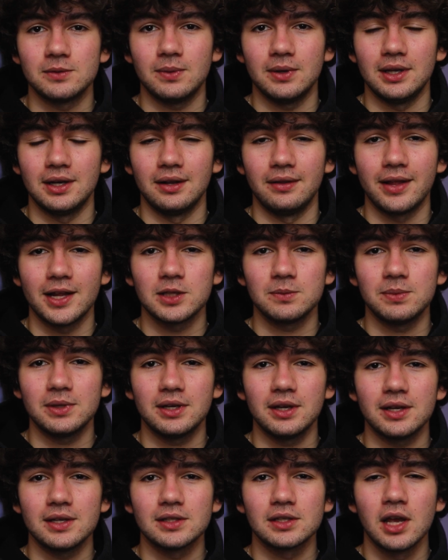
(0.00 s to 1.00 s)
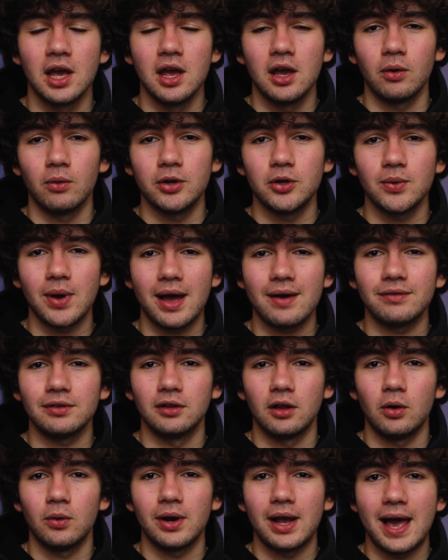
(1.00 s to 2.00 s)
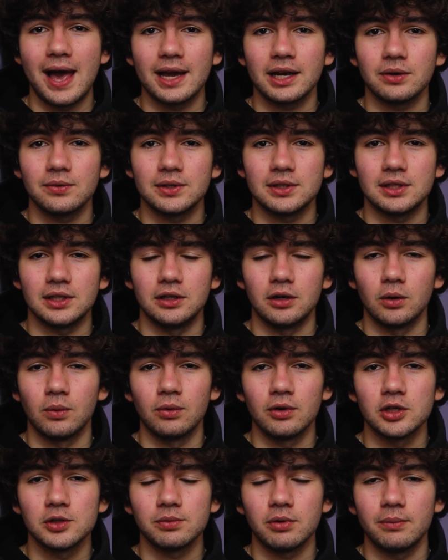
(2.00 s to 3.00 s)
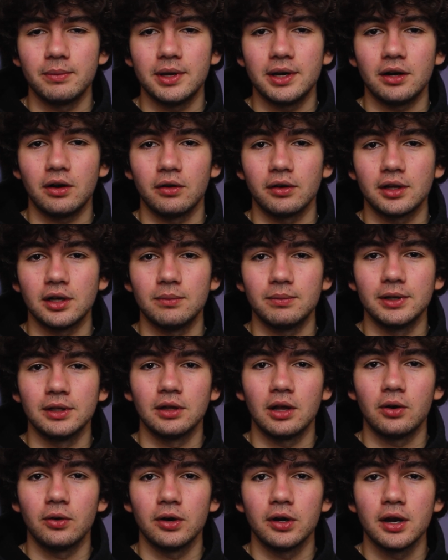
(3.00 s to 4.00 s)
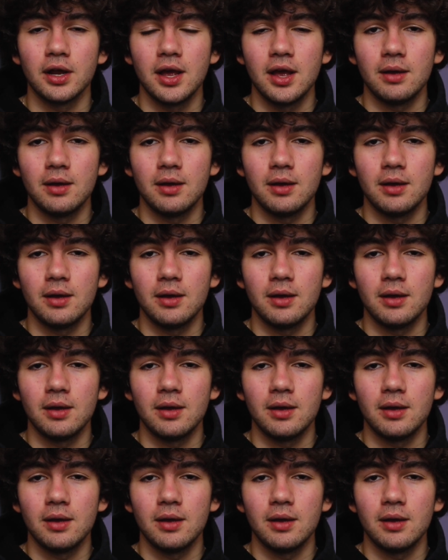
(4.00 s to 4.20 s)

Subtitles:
speed, and that's because when you have a lower accuracy, your words per minute are going to be lower